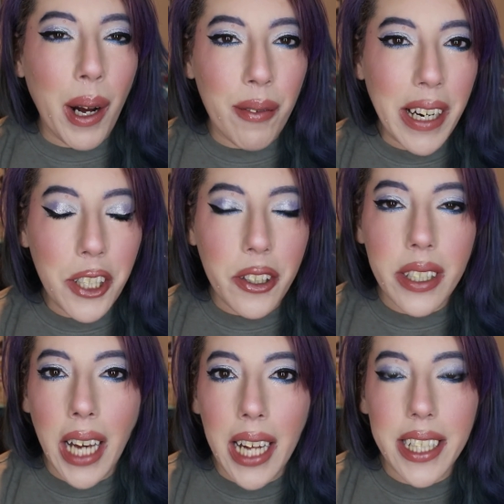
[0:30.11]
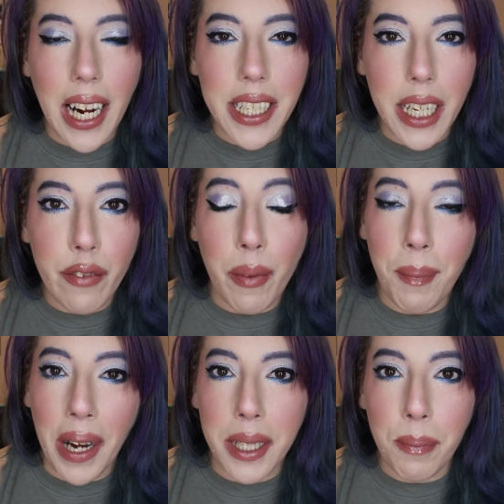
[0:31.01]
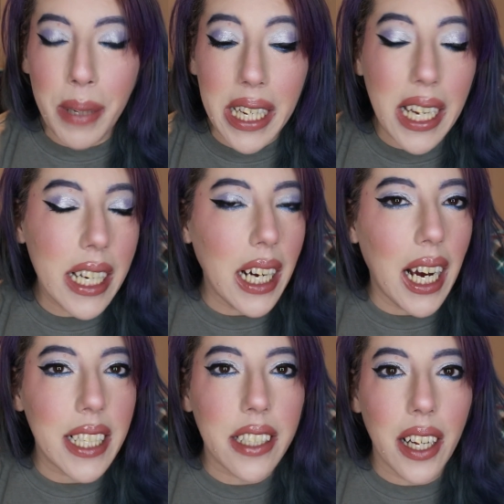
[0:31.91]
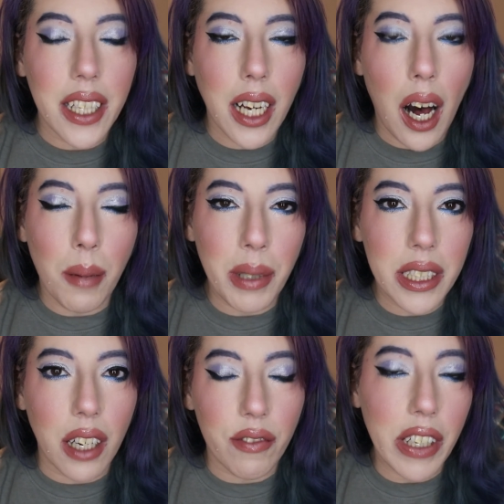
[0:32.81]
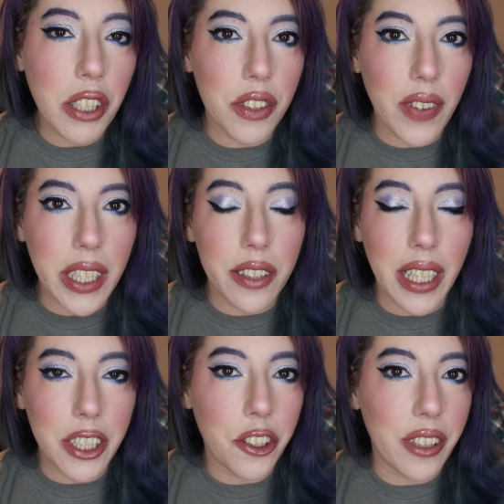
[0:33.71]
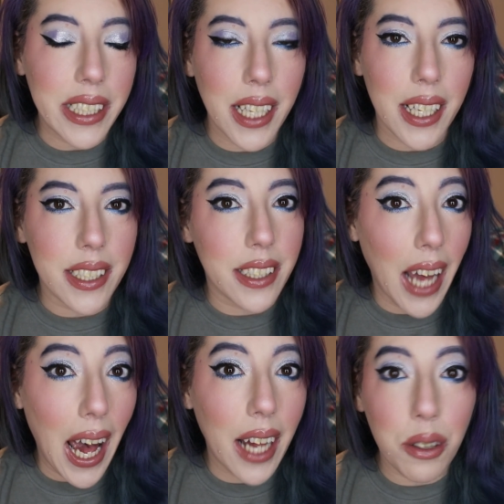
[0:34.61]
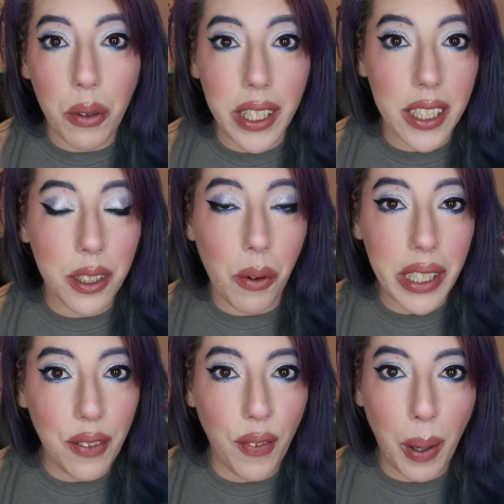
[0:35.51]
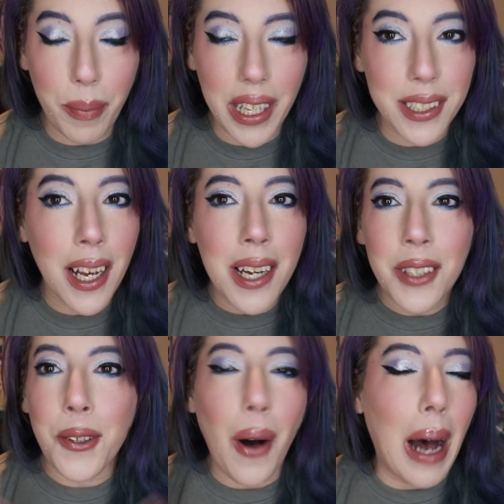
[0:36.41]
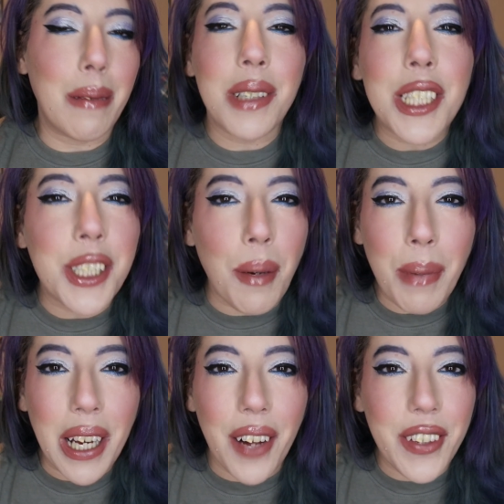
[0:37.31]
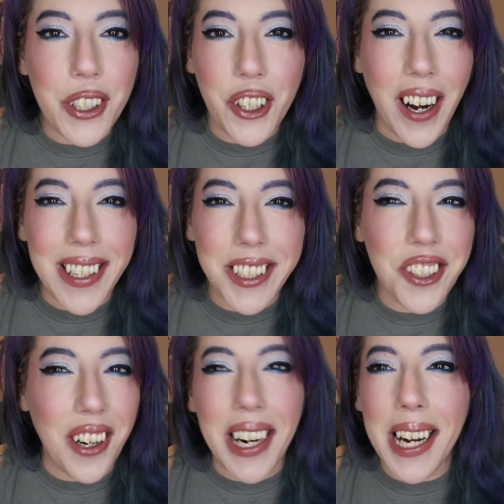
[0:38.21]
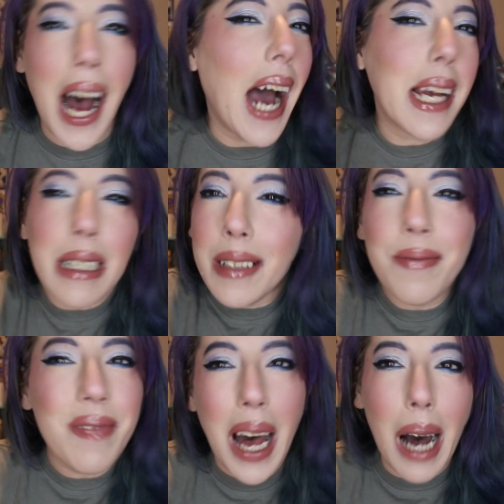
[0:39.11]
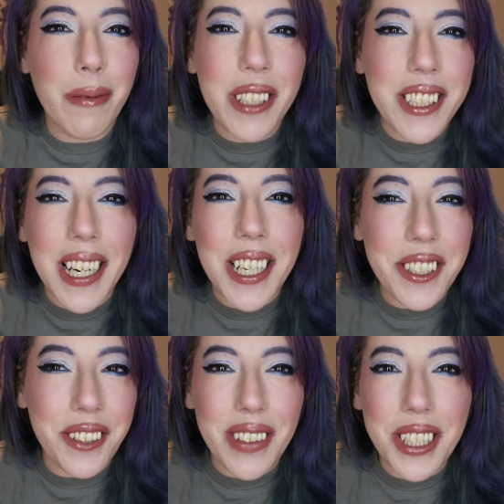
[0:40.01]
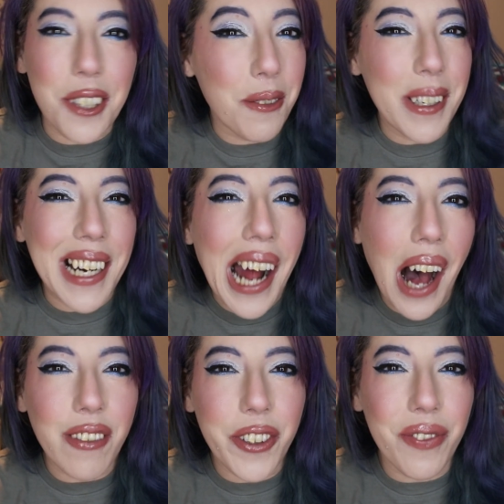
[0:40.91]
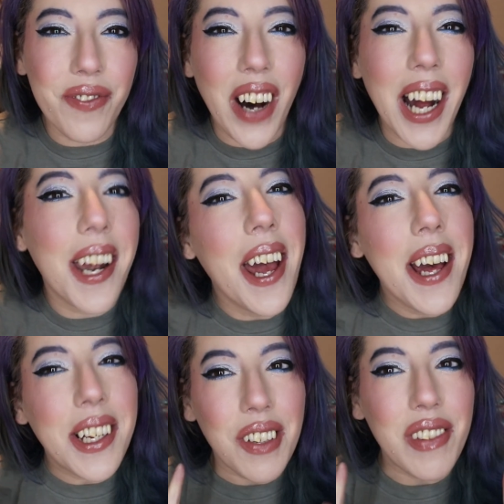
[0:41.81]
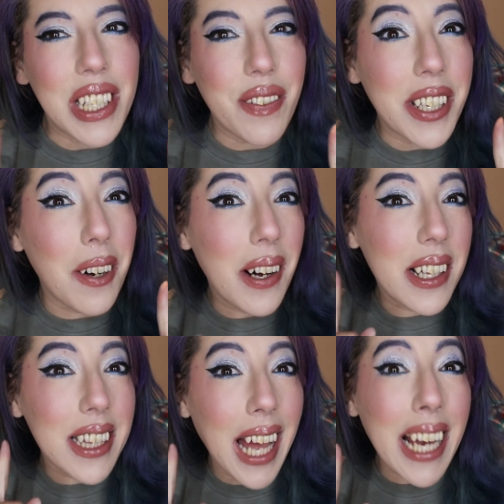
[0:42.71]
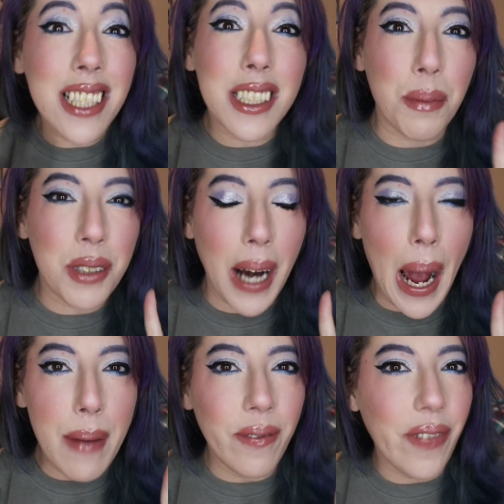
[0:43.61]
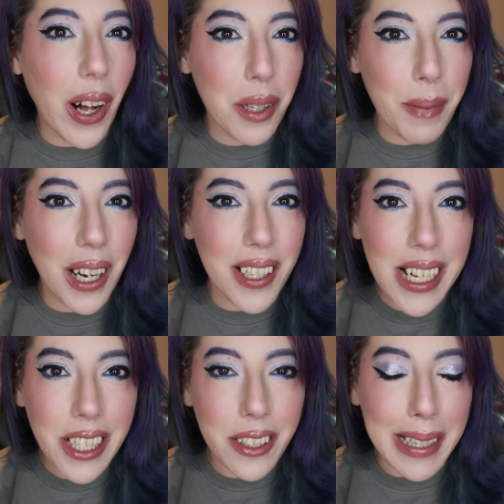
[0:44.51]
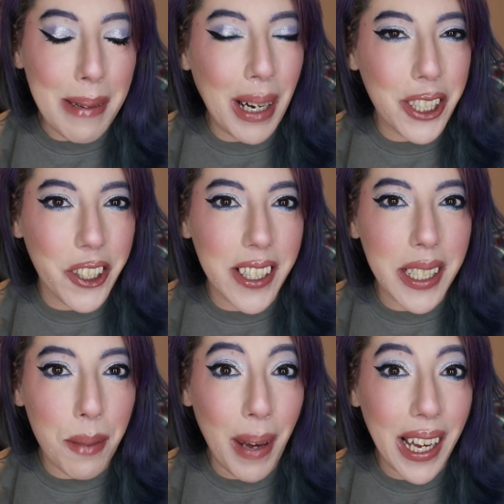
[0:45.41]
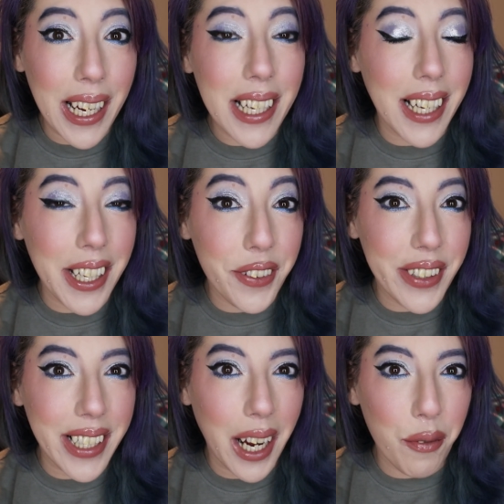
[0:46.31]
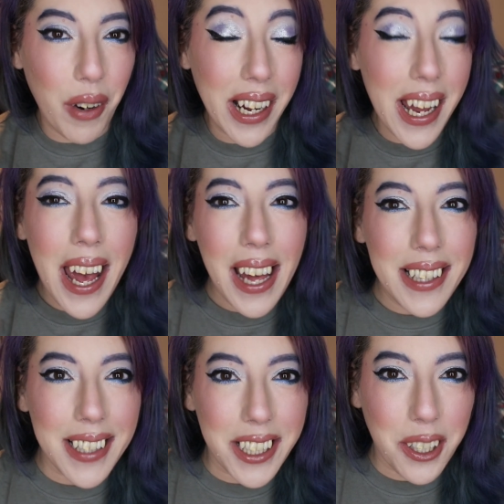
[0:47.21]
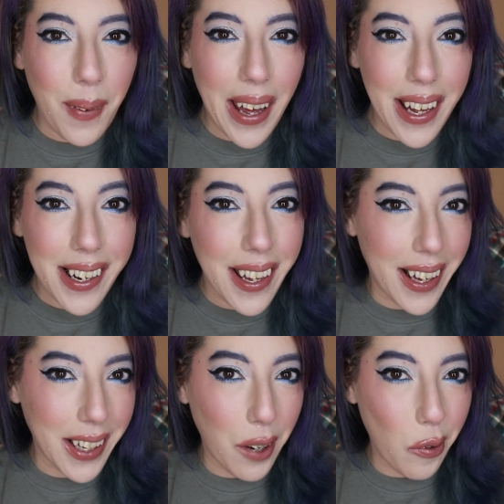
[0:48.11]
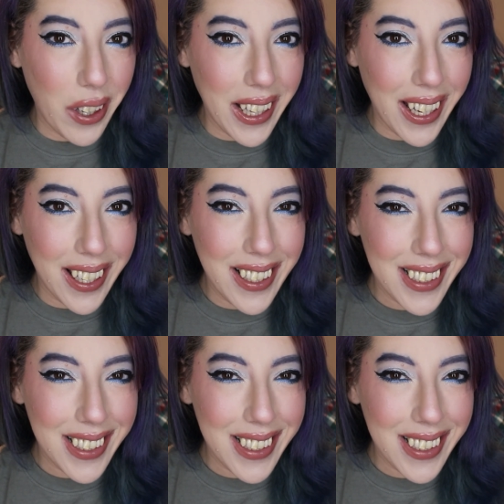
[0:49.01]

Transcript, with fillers: Rachel got the idea from Batty Bean. I saw in the comments of Rachel's video that Theresa is Dead is going to film this. So I'm just jumping on the trend train. I I'm just gonna do it too. We're gonna have some fun. Give this video a like, subscribe, follow me on Instagram at TrinityMae9391. Let's go ahead and get rolling.